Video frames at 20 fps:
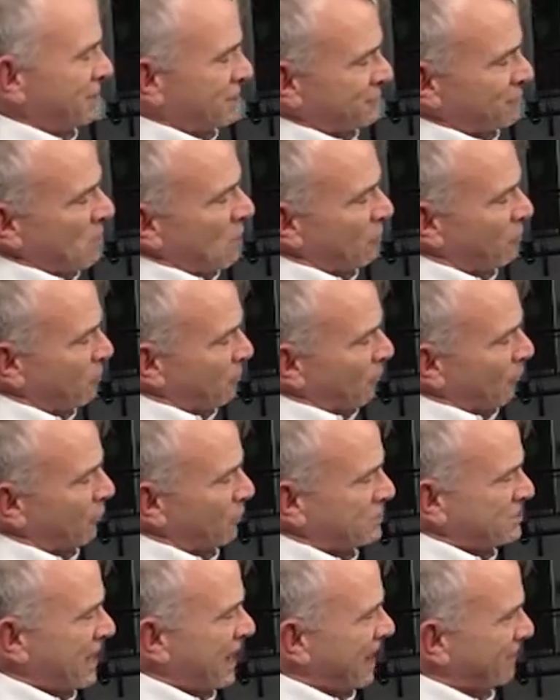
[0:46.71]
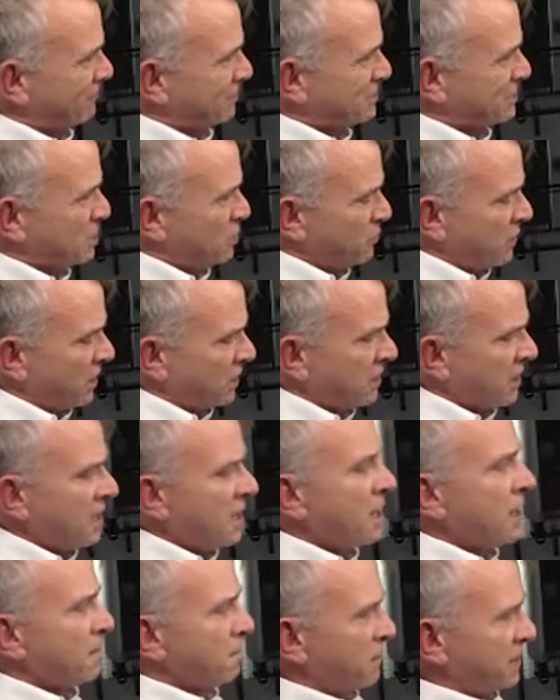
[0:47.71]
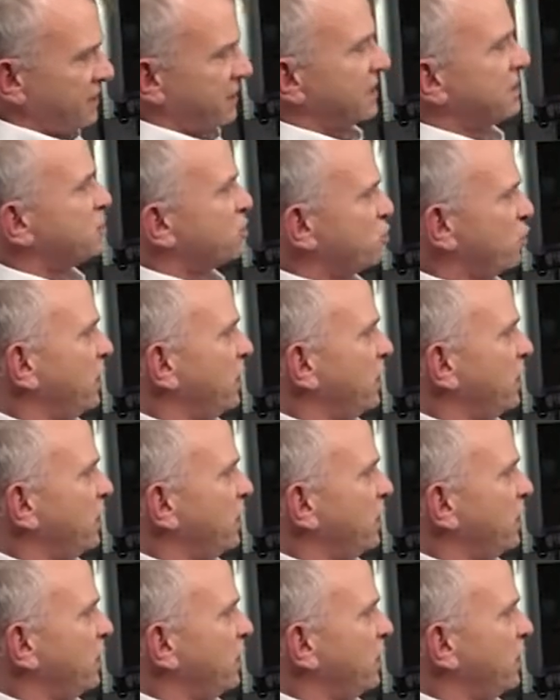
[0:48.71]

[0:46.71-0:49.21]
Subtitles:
this from all the reporters I have to deal with, but this